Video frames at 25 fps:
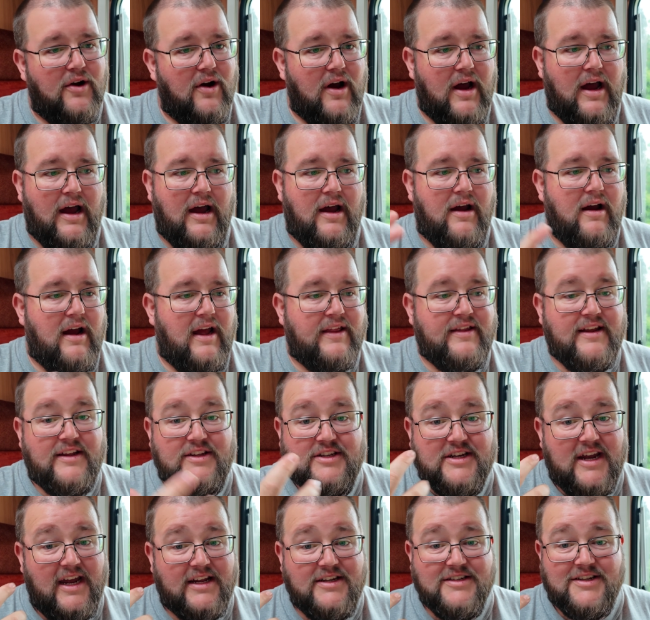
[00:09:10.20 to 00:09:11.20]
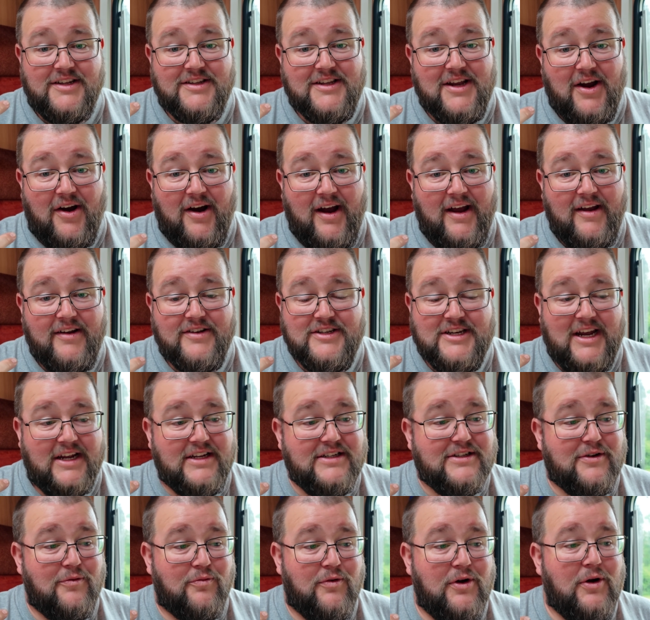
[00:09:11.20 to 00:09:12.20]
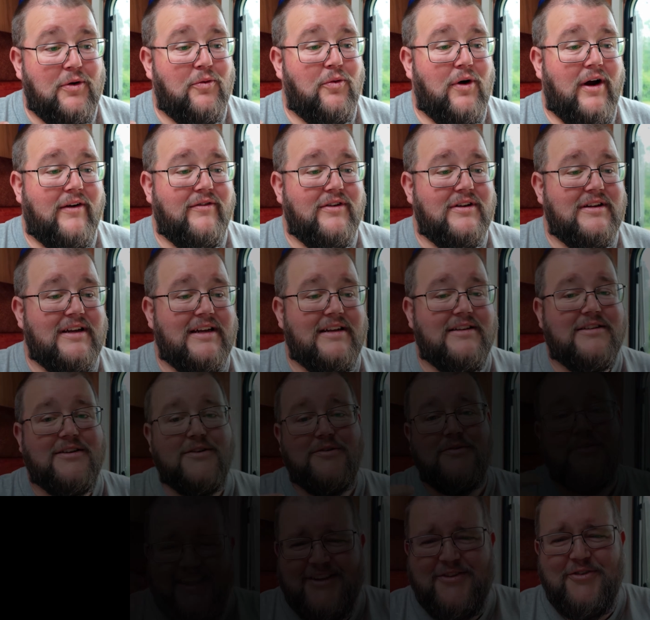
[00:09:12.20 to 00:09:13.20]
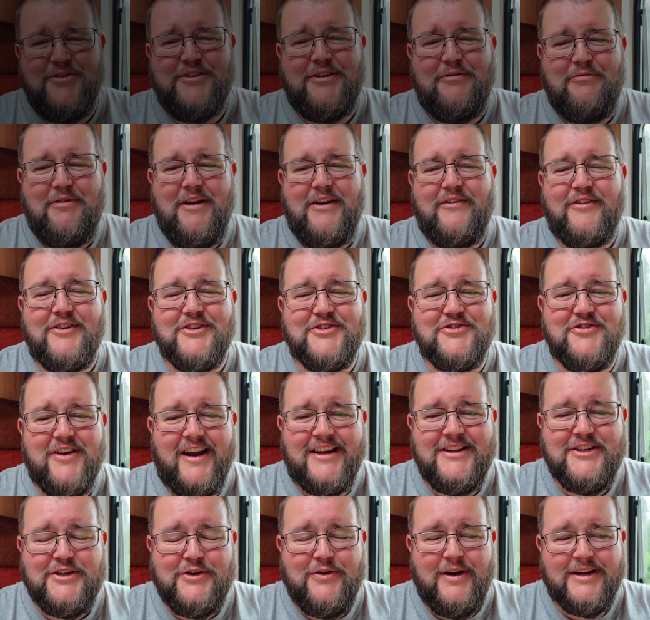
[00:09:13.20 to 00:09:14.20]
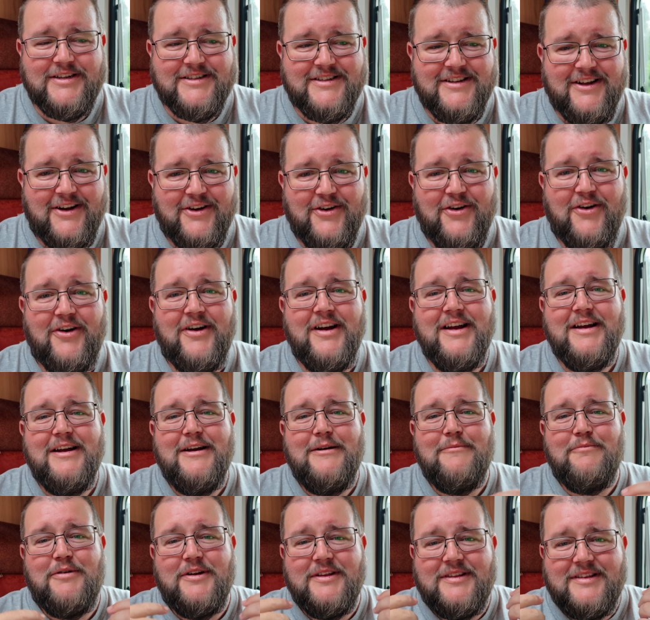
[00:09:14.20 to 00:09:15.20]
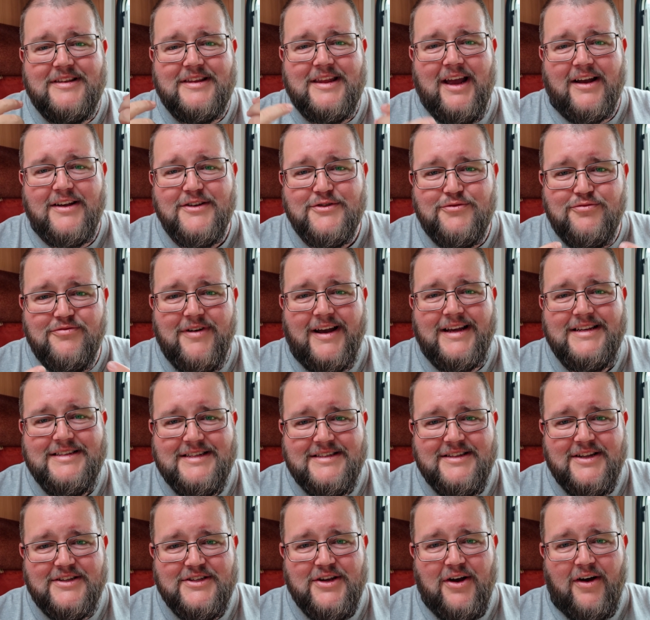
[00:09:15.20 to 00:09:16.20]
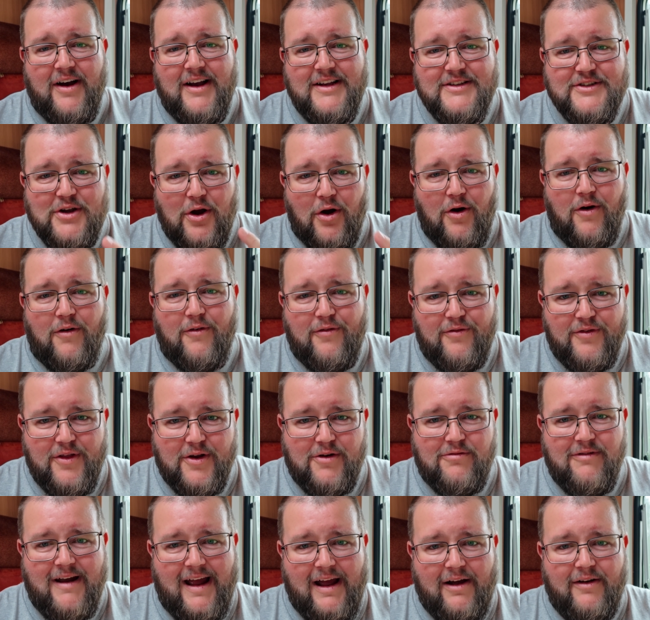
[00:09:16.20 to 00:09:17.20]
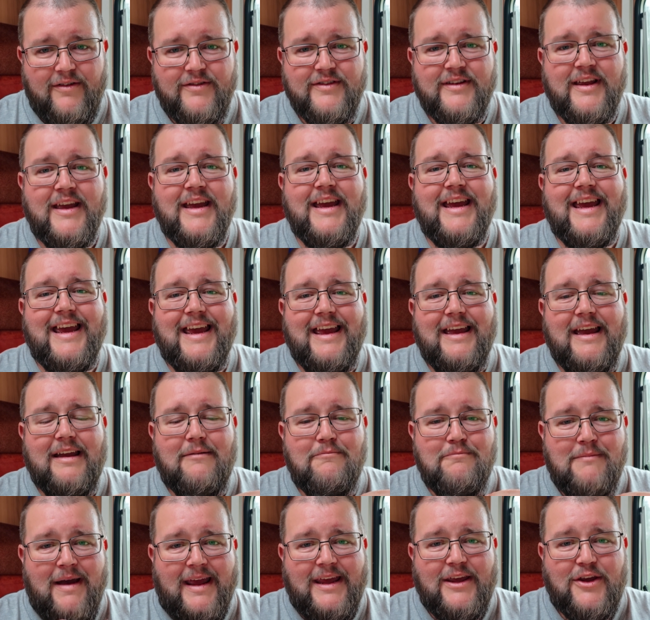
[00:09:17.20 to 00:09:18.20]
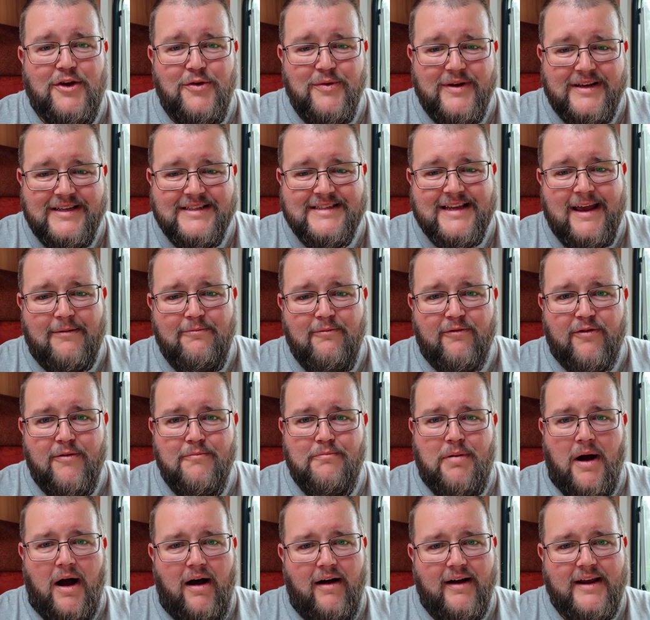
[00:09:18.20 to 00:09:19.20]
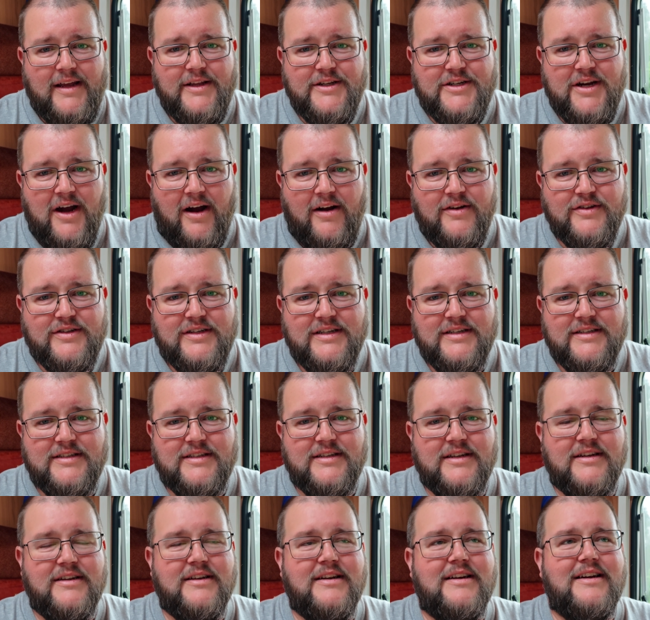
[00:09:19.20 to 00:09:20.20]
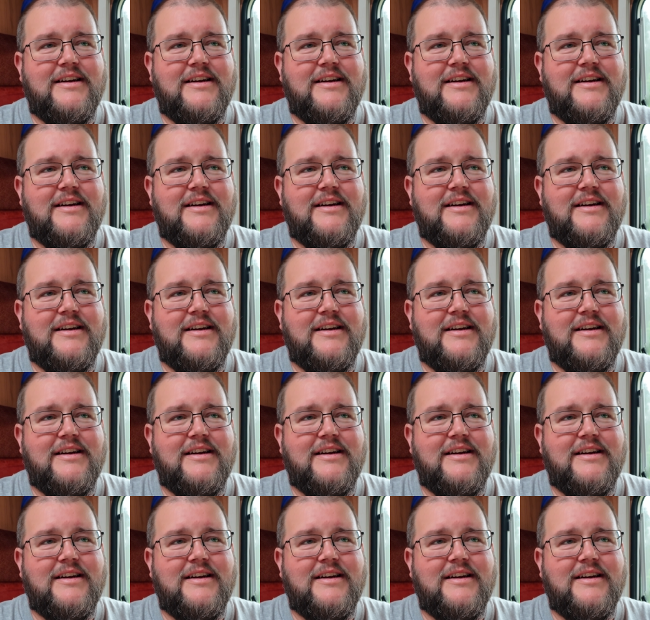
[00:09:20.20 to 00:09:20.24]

and then change the tyre, change the wheel, whatever you need to. This was a bit of a strange question I got, but does raising the tyres off the ground make you exempt from parking charges?